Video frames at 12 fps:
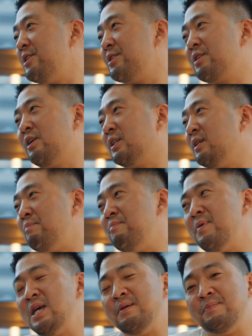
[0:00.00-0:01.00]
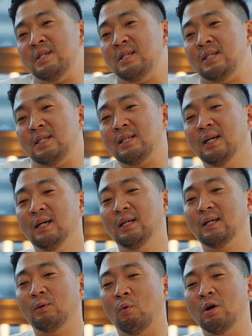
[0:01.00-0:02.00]
You're talking maybe
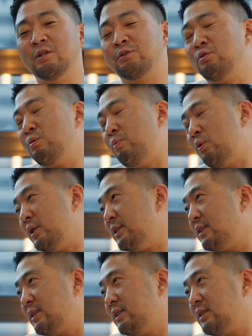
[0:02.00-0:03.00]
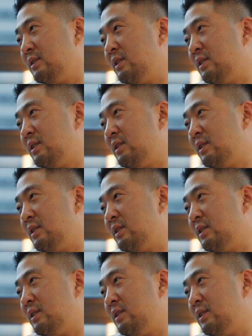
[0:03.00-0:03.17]
1 or 2 points